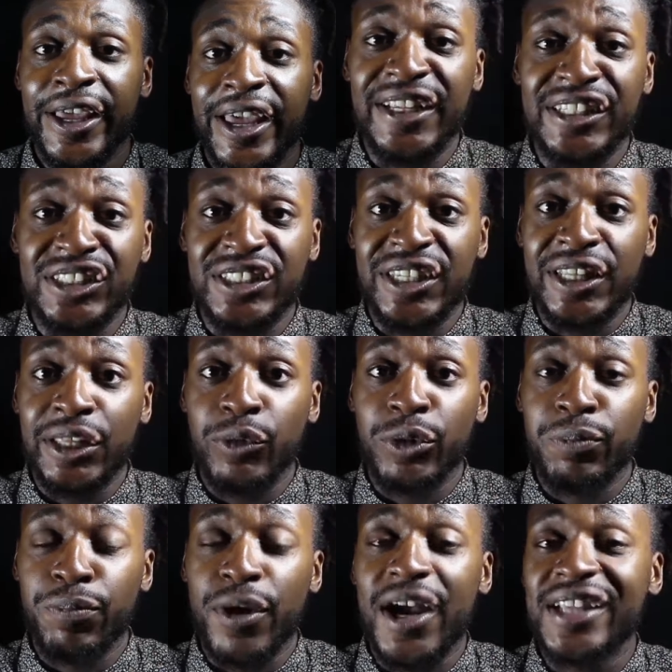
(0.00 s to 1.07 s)
He's dealing
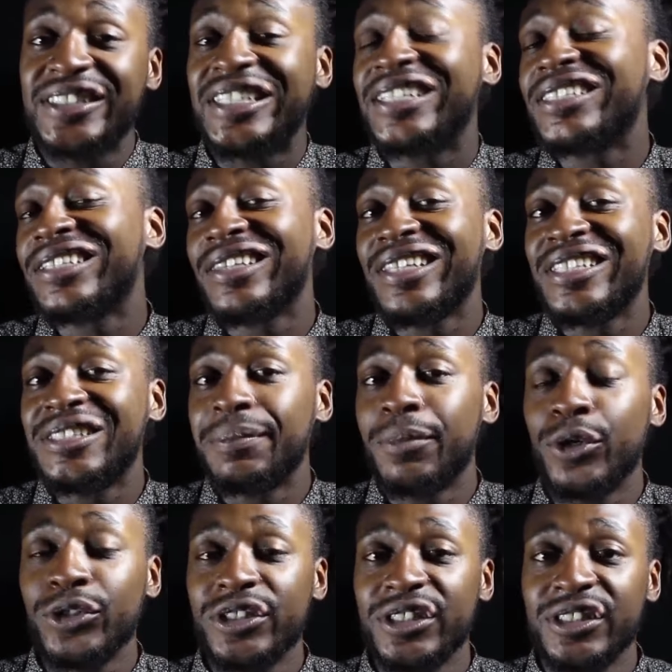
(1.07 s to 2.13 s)
with processing these
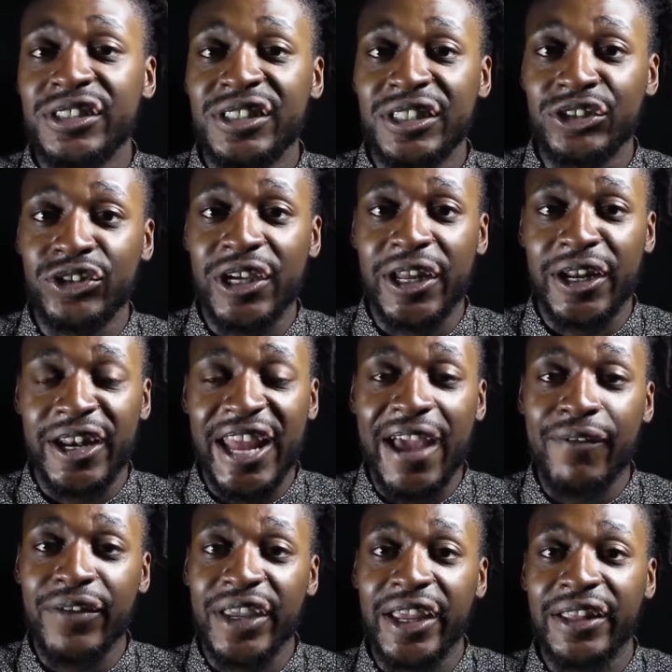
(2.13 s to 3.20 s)
emotions and trying to
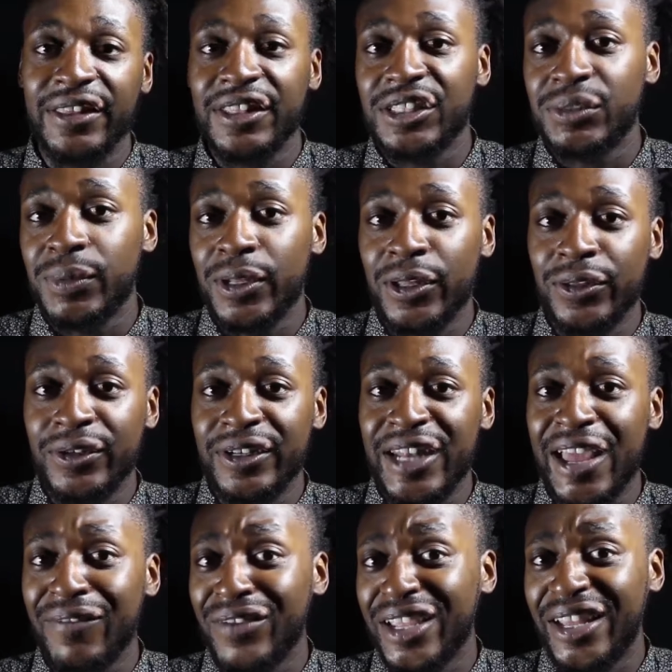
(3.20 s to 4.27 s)
navigate this while
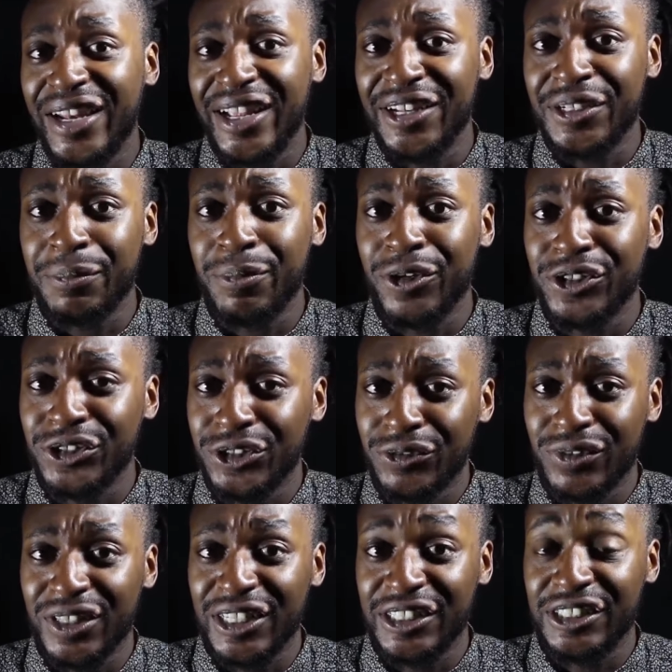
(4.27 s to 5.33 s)
navigating
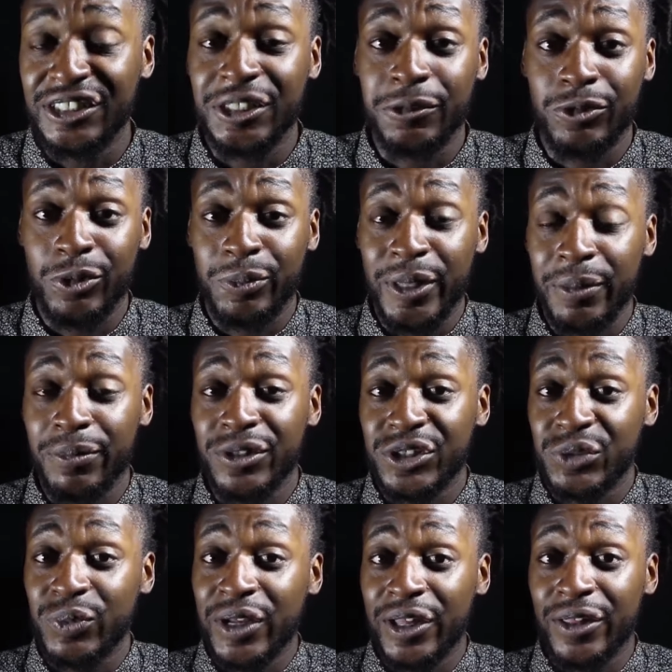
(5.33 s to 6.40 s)
interpersonal relationships with people
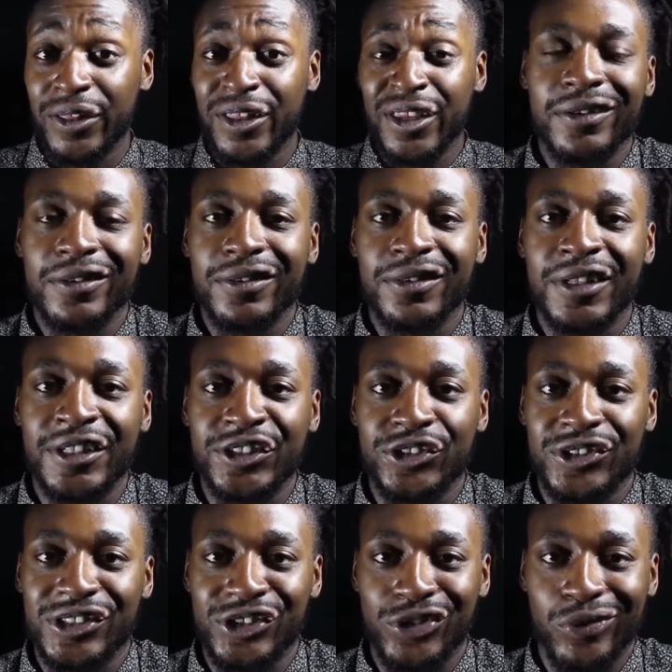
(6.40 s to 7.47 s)
as well things
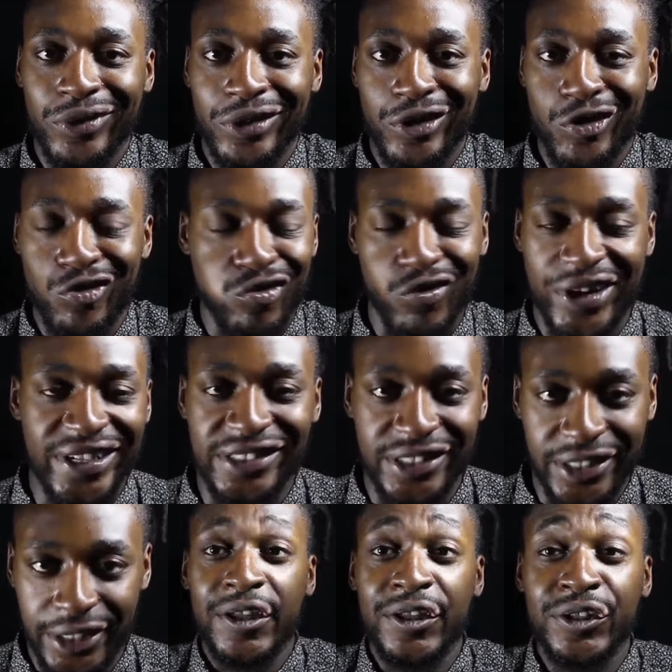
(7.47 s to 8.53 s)
are just going
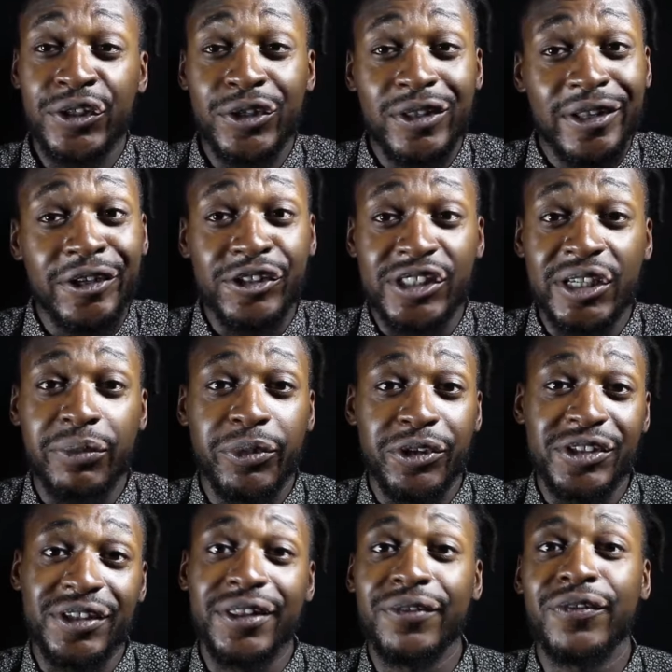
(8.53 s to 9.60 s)
crazy. You'll understand when you
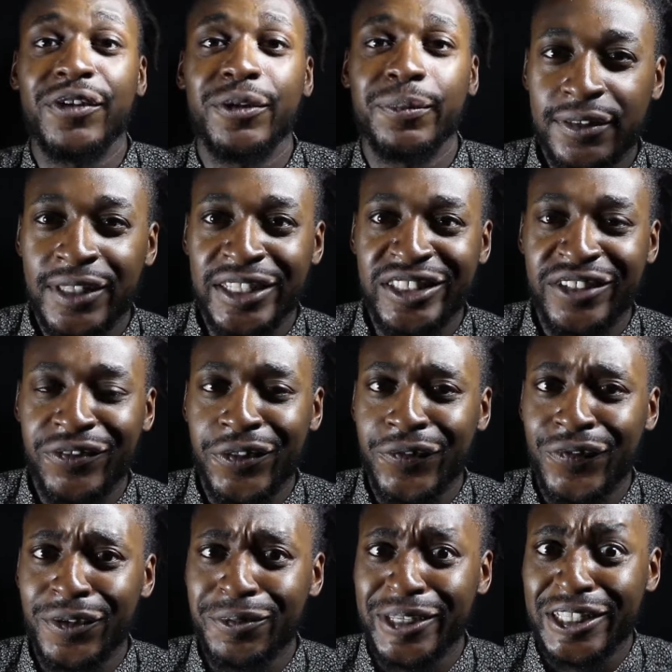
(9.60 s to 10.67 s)
see the film. That's if the
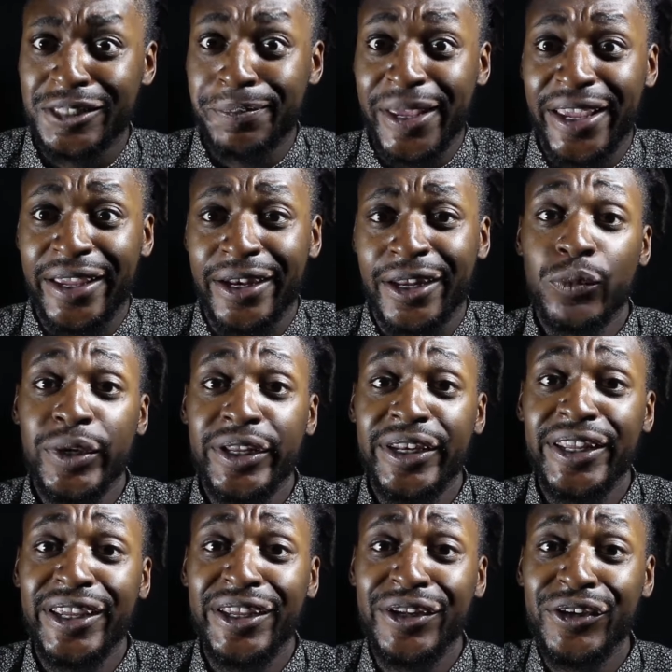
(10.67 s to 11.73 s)
film gets made. We
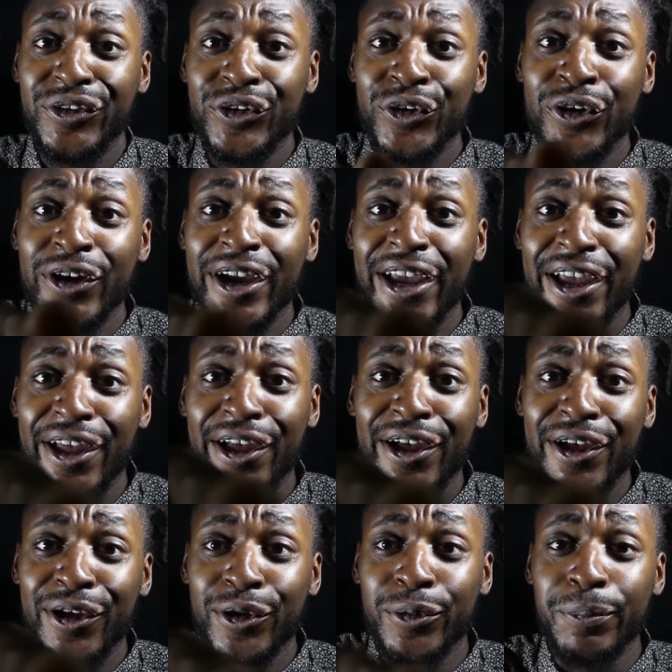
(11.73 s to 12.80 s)
need your
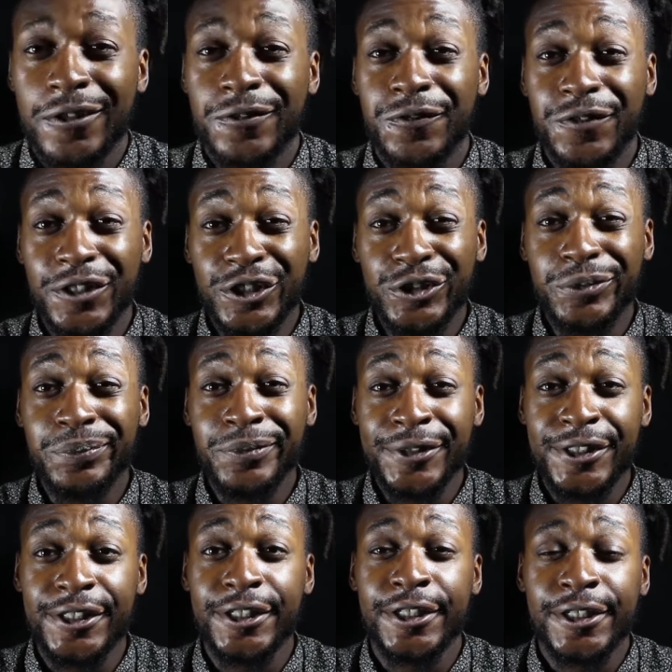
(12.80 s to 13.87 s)
help.
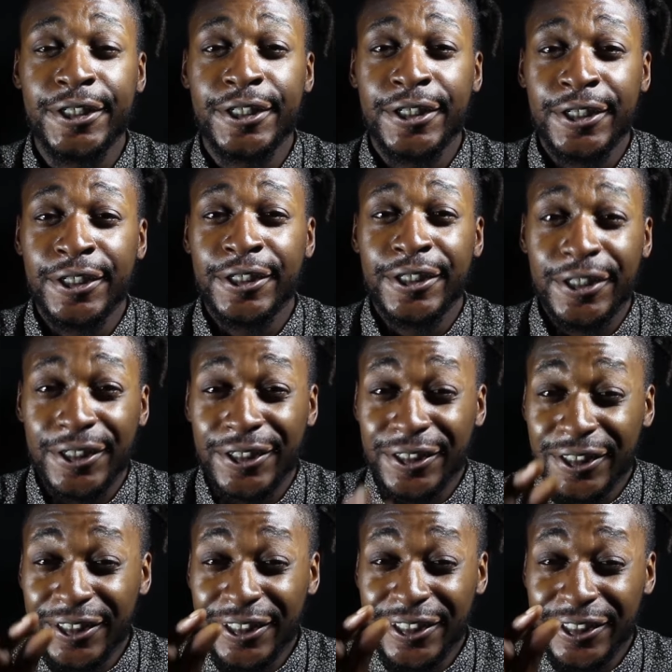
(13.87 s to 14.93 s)
Films are a
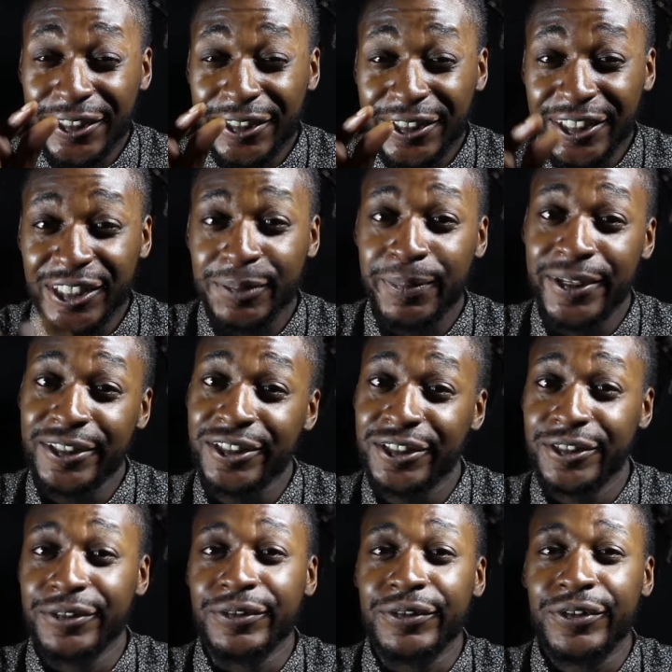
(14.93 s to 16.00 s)
little
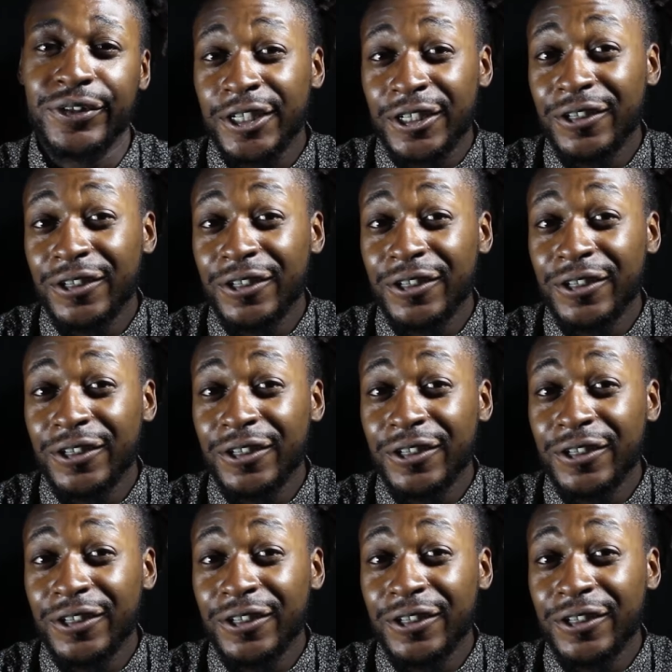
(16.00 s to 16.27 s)
expensive.